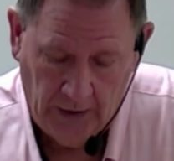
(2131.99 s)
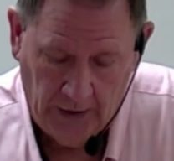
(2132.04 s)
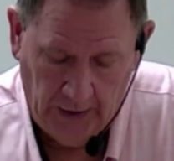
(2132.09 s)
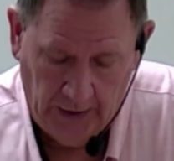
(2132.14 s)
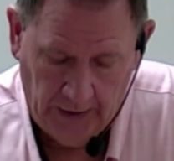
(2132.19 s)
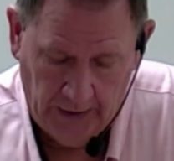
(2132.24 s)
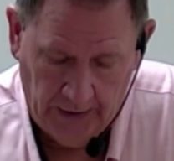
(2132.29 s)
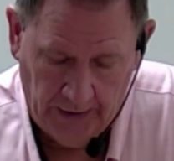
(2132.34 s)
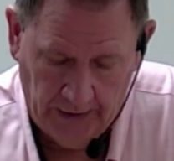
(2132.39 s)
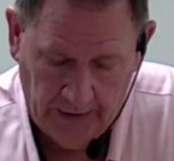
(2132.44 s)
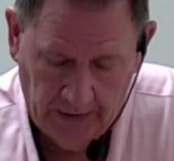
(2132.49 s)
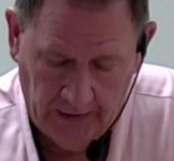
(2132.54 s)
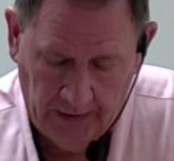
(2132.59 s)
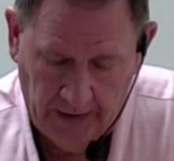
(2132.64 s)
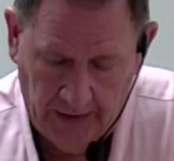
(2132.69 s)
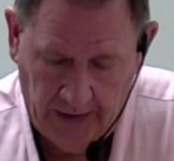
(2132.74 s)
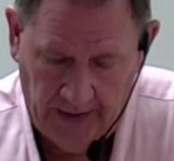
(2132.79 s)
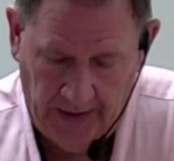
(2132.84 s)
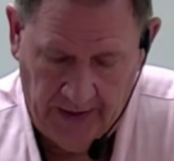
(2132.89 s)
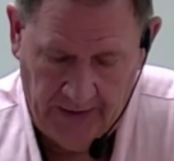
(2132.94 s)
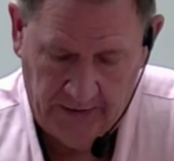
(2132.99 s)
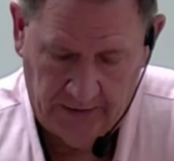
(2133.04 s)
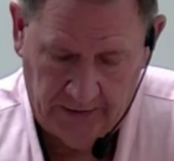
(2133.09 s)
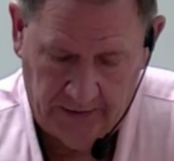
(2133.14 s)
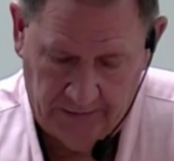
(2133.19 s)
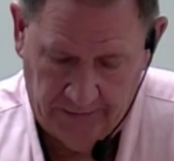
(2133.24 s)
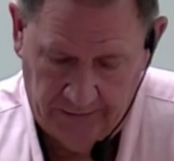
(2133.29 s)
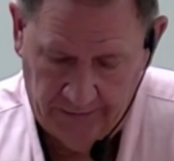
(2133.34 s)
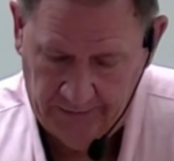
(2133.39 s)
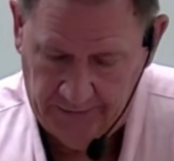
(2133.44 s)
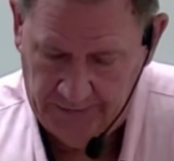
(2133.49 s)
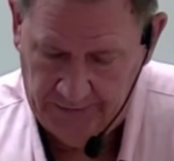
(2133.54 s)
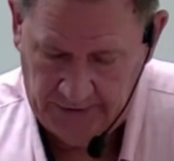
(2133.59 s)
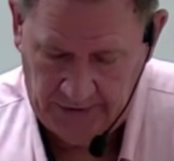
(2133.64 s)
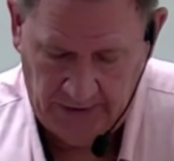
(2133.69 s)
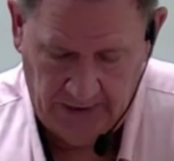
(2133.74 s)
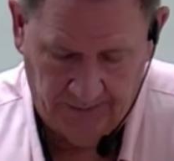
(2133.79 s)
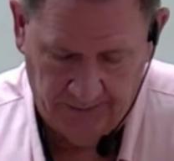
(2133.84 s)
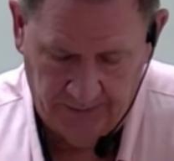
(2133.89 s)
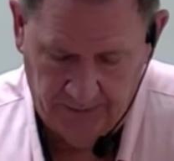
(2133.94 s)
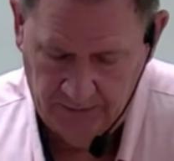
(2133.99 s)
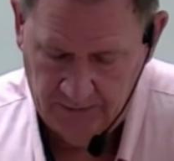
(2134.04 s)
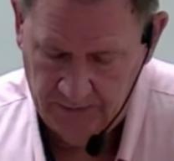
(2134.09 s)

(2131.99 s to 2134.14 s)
And then I kept,